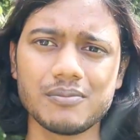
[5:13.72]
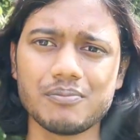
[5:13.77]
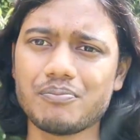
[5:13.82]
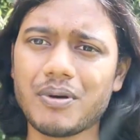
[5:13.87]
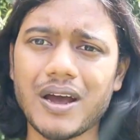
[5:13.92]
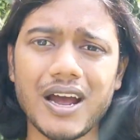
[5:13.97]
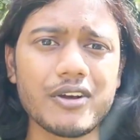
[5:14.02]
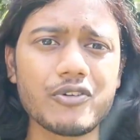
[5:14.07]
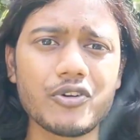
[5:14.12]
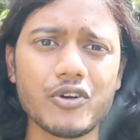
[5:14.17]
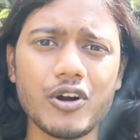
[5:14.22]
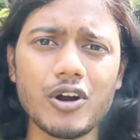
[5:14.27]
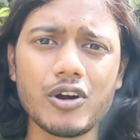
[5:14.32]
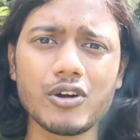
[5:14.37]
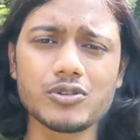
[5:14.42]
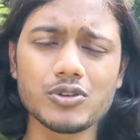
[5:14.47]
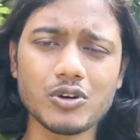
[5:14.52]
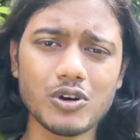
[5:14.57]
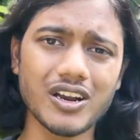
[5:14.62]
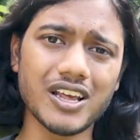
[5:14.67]

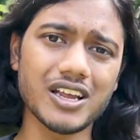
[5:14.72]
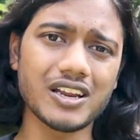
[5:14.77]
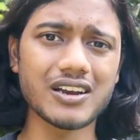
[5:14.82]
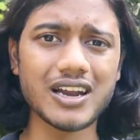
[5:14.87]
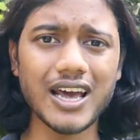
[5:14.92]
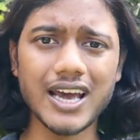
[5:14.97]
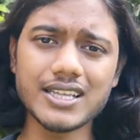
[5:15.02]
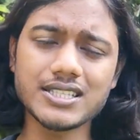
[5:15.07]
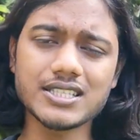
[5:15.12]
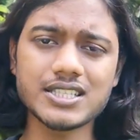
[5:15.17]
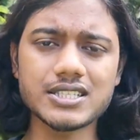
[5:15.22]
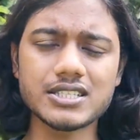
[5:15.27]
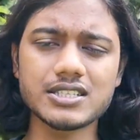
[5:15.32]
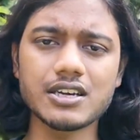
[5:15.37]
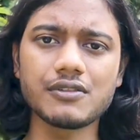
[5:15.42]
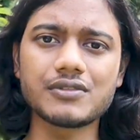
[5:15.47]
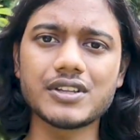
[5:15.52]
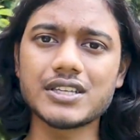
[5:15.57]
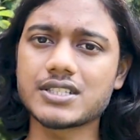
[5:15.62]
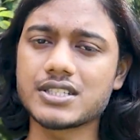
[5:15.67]
background or like lights and
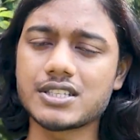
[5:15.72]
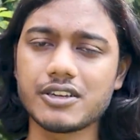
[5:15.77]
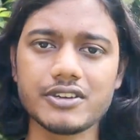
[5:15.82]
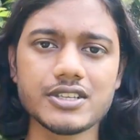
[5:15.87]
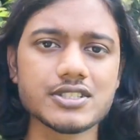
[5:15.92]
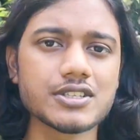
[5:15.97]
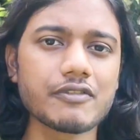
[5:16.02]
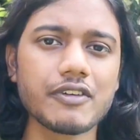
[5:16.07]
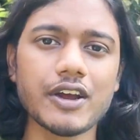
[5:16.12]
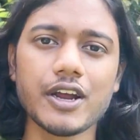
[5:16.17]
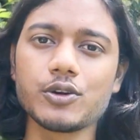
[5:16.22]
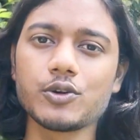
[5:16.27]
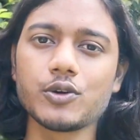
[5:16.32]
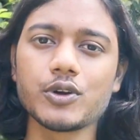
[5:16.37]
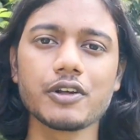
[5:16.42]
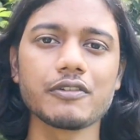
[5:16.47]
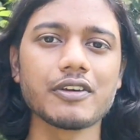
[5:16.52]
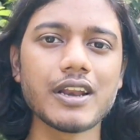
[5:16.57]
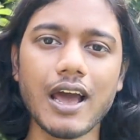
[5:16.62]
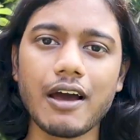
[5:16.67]
stuff. That's the reason why I
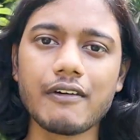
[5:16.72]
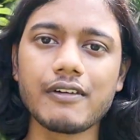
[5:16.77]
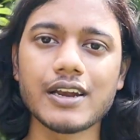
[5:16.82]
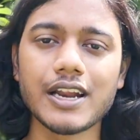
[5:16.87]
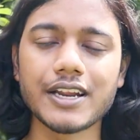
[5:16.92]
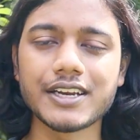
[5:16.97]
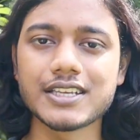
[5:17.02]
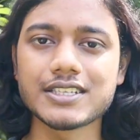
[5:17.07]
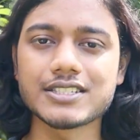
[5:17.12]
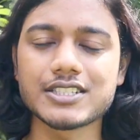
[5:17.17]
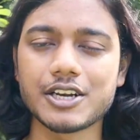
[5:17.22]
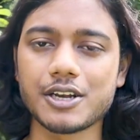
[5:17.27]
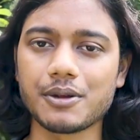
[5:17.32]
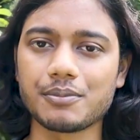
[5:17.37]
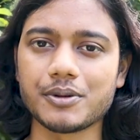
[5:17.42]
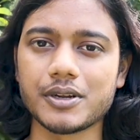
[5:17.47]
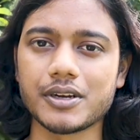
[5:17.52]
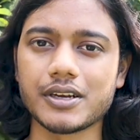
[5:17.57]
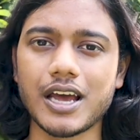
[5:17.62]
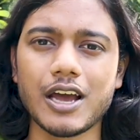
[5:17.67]
don't even have a lighting
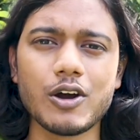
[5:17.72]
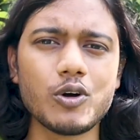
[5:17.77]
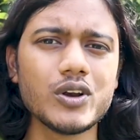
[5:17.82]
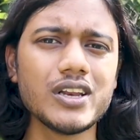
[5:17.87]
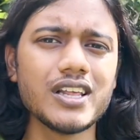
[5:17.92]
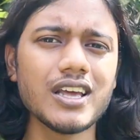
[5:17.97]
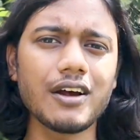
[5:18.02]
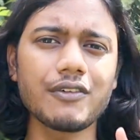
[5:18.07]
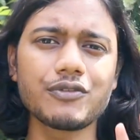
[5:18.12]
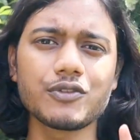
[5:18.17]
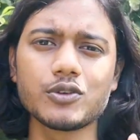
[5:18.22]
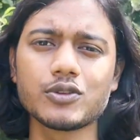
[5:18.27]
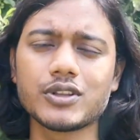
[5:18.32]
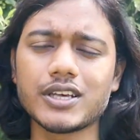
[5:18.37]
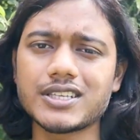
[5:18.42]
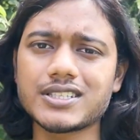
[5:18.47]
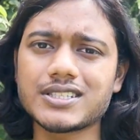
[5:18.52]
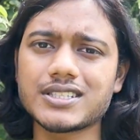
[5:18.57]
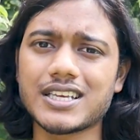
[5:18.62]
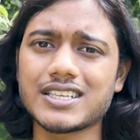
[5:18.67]
setup yet. I only have two
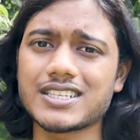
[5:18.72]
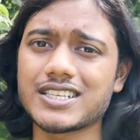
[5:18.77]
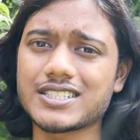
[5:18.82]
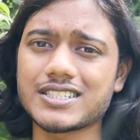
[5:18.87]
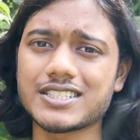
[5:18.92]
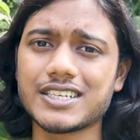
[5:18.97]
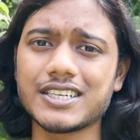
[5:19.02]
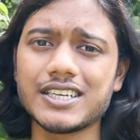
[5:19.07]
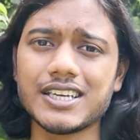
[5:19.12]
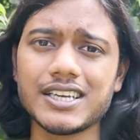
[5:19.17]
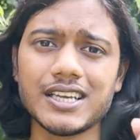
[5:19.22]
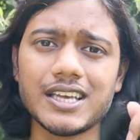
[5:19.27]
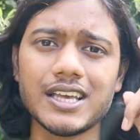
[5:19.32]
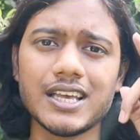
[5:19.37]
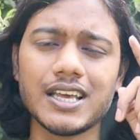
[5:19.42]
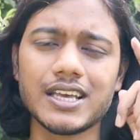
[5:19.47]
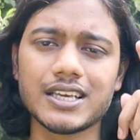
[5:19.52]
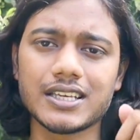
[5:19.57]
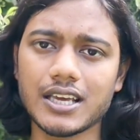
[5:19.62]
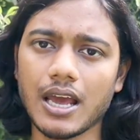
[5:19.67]
things, as I said,
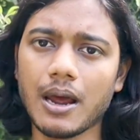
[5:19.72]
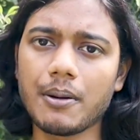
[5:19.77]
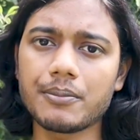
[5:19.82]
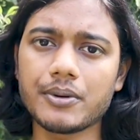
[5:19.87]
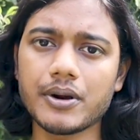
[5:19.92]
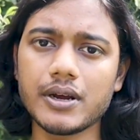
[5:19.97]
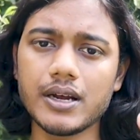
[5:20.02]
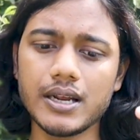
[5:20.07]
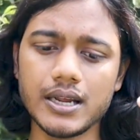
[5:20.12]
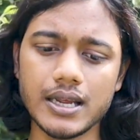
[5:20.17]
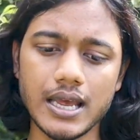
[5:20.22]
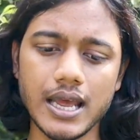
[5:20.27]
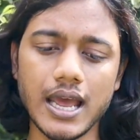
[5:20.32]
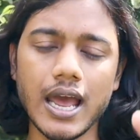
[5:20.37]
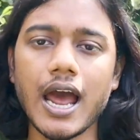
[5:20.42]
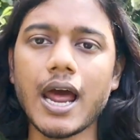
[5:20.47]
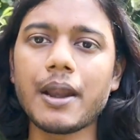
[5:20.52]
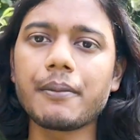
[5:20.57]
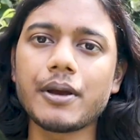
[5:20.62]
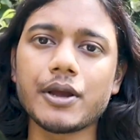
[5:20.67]
camera
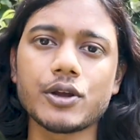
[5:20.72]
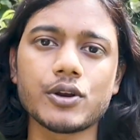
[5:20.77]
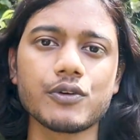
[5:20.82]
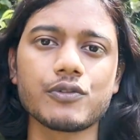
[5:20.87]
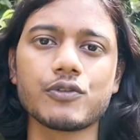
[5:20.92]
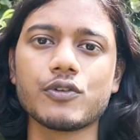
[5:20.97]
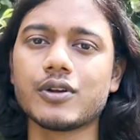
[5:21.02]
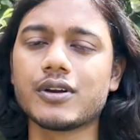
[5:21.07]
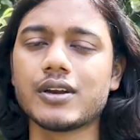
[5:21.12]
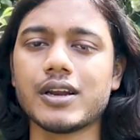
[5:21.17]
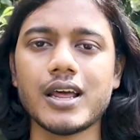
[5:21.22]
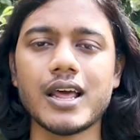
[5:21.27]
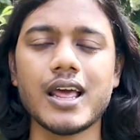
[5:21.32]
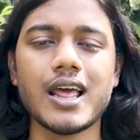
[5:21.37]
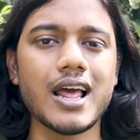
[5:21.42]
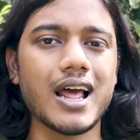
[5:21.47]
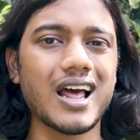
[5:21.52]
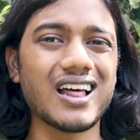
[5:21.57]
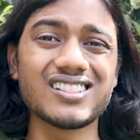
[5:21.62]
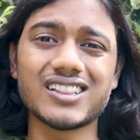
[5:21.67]
and microphone,
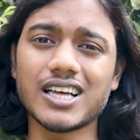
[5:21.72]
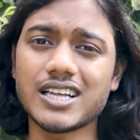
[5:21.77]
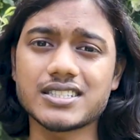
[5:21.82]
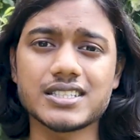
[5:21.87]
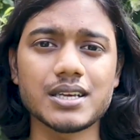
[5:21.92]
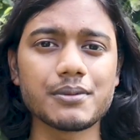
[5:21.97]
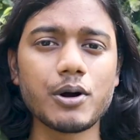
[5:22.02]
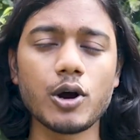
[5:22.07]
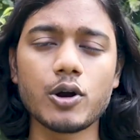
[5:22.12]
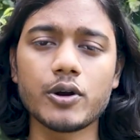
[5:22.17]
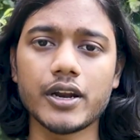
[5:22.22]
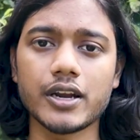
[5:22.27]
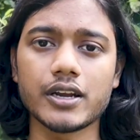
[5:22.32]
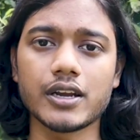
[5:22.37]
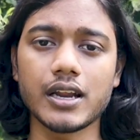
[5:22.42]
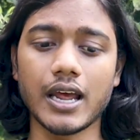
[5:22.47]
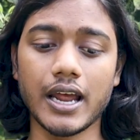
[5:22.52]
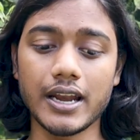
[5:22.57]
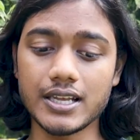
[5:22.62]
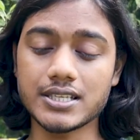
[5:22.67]
and that's about
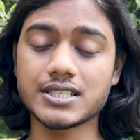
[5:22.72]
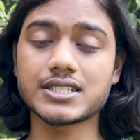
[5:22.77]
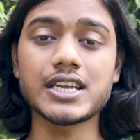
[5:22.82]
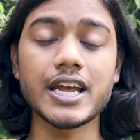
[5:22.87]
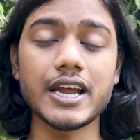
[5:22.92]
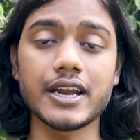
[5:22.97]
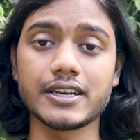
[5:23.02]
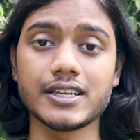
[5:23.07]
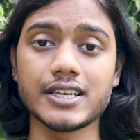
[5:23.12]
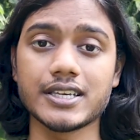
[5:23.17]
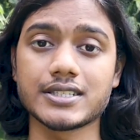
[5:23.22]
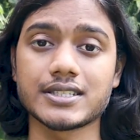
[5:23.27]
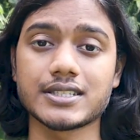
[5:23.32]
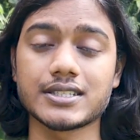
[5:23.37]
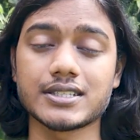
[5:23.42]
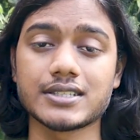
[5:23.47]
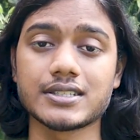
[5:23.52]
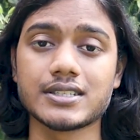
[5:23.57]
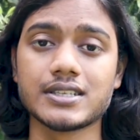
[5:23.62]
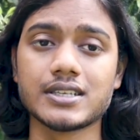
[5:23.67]
it, and a stand.
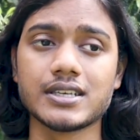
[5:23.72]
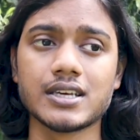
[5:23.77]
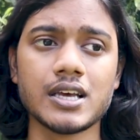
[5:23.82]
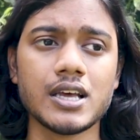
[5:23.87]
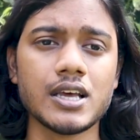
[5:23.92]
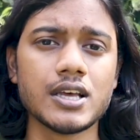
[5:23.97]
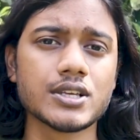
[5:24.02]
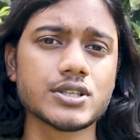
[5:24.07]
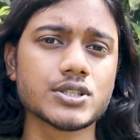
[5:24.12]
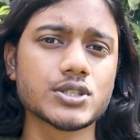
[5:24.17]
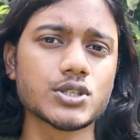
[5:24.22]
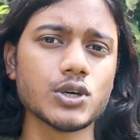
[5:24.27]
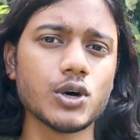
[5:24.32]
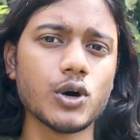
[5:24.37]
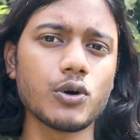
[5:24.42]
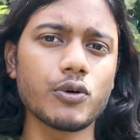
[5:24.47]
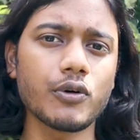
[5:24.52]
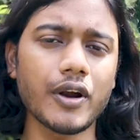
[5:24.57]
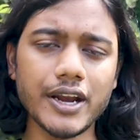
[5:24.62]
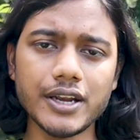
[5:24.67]
Yes.
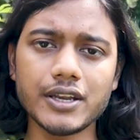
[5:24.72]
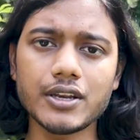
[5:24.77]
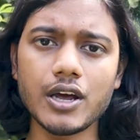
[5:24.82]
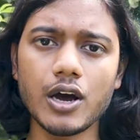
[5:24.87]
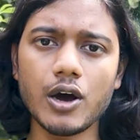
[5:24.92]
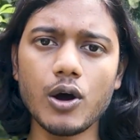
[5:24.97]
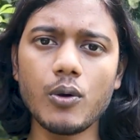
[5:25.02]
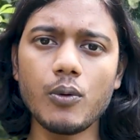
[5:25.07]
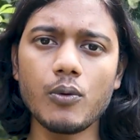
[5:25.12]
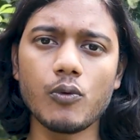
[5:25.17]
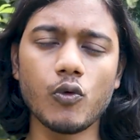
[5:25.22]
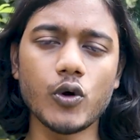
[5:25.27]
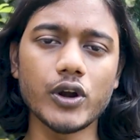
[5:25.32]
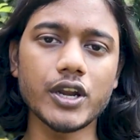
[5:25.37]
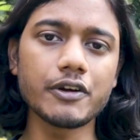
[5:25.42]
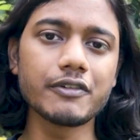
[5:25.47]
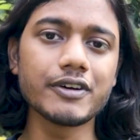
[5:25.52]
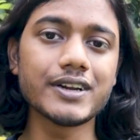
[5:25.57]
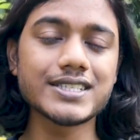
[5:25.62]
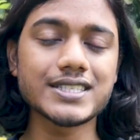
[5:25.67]
So right now,
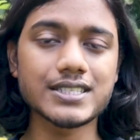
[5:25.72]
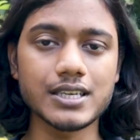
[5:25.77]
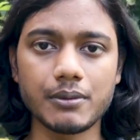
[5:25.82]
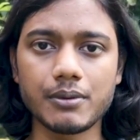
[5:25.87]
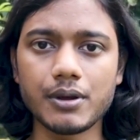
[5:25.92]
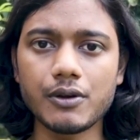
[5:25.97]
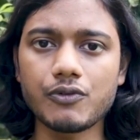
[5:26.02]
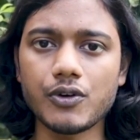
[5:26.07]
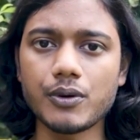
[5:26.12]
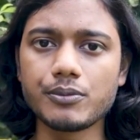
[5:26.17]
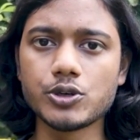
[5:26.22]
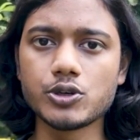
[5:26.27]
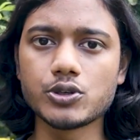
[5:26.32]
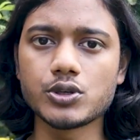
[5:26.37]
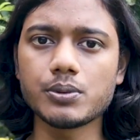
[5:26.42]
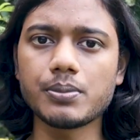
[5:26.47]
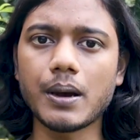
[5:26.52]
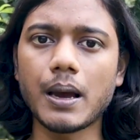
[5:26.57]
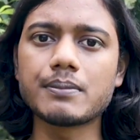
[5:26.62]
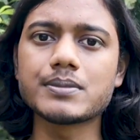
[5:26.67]
whatever is coming from
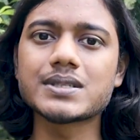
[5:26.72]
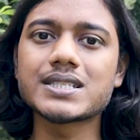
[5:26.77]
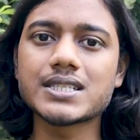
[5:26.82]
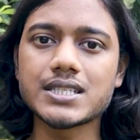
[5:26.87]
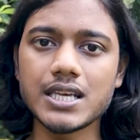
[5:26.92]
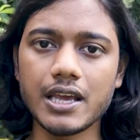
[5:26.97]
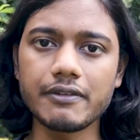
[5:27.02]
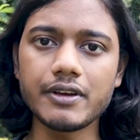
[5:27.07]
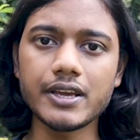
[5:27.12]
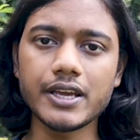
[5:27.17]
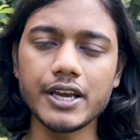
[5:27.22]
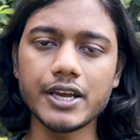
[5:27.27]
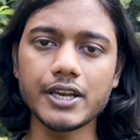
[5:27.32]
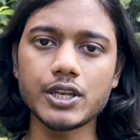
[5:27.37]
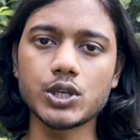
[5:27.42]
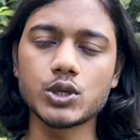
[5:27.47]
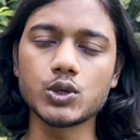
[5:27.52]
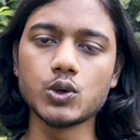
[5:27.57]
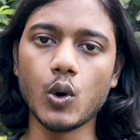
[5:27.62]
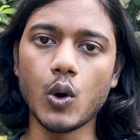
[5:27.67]
YouTube, I'm saving it
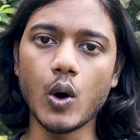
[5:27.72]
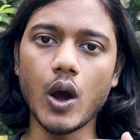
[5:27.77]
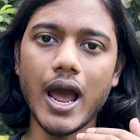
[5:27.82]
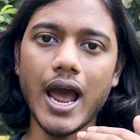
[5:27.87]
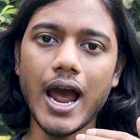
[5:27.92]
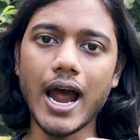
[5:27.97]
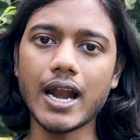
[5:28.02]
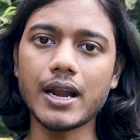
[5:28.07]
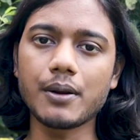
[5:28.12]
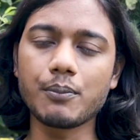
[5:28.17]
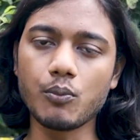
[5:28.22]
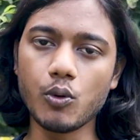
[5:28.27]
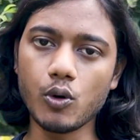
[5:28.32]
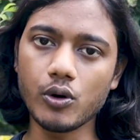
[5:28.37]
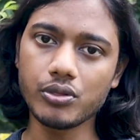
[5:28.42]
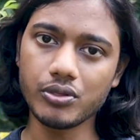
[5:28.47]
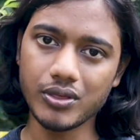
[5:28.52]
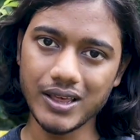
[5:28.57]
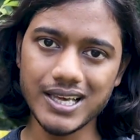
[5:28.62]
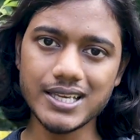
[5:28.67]
to add
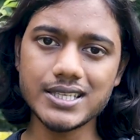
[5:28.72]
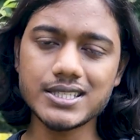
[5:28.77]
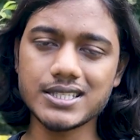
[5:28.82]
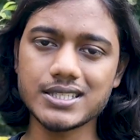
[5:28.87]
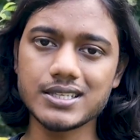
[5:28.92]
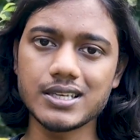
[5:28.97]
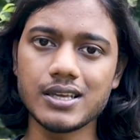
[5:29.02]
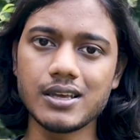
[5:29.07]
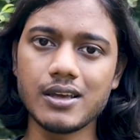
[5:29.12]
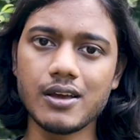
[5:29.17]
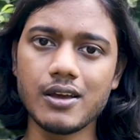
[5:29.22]
more things